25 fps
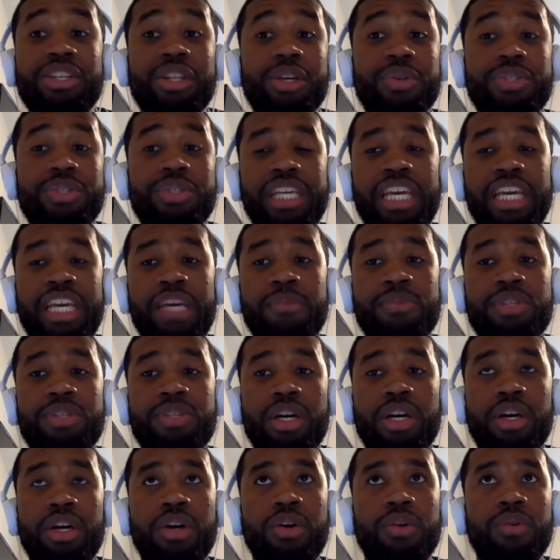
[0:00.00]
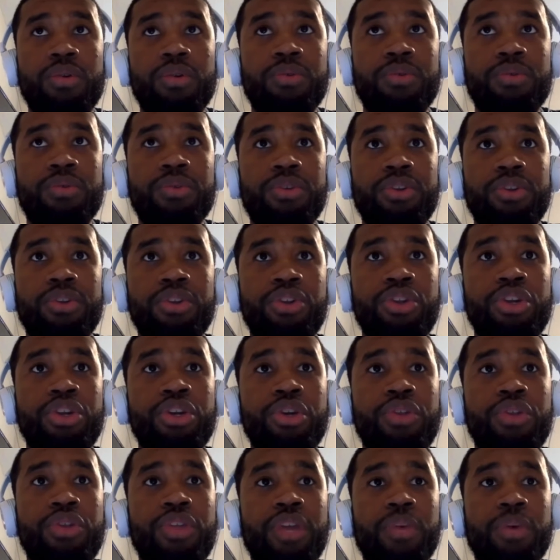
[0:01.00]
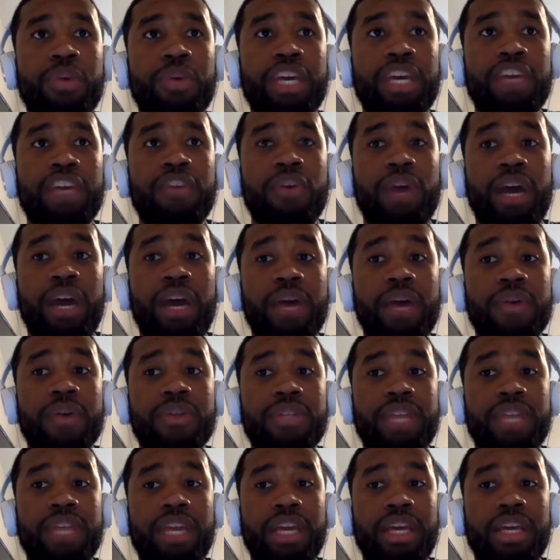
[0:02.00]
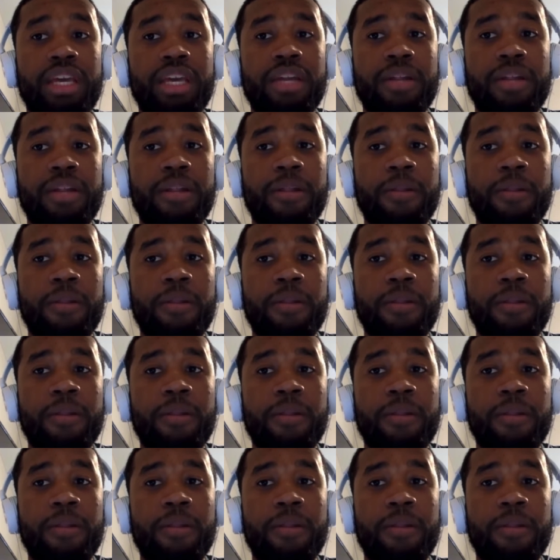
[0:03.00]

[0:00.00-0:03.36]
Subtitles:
those teams, though, do you think would give Ohio State?